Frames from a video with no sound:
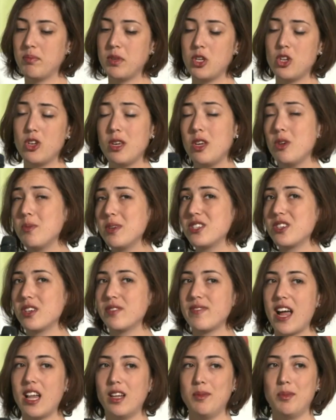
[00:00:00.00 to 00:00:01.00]
humans are
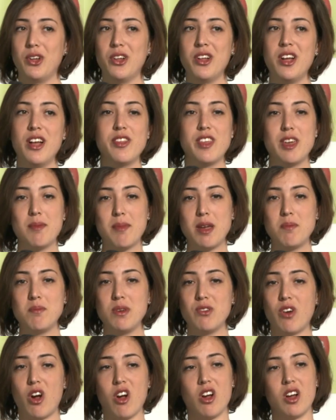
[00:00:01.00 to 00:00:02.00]
fallible, they might
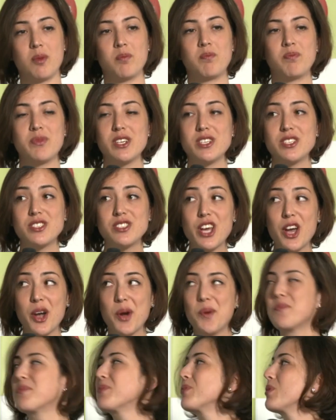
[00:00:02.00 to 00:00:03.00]
be wrong.
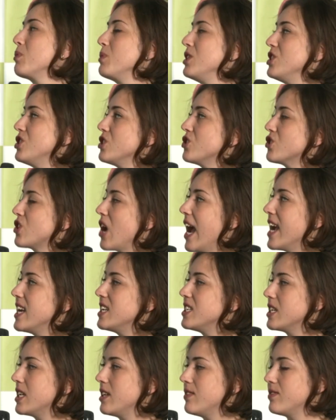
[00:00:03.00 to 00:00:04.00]
So we should try
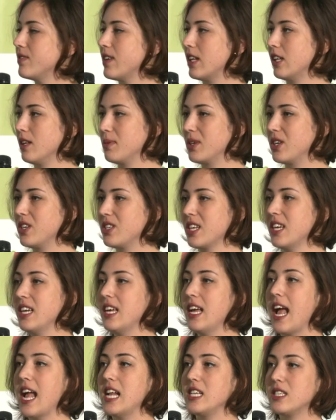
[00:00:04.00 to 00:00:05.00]
to give developers
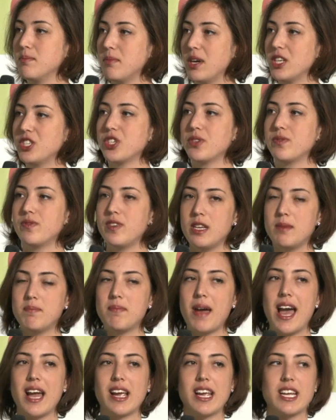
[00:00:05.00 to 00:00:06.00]
as much
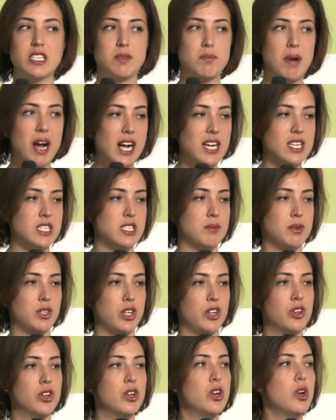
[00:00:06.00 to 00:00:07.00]
feedback as
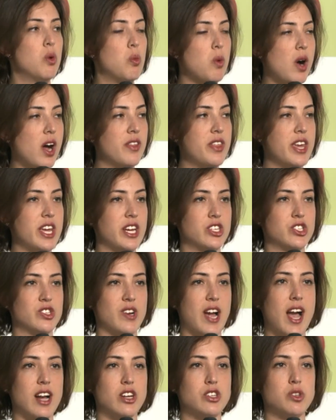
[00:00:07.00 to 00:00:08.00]
possible while they
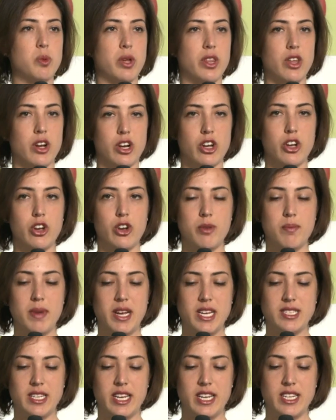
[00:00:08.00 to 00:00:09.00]
interact with our code
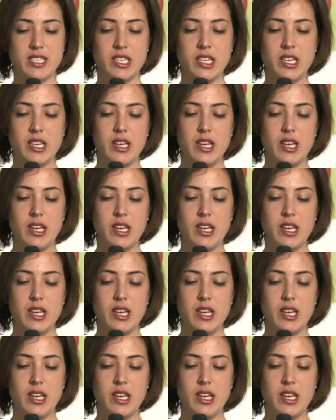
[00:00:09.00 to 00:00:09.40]
bases.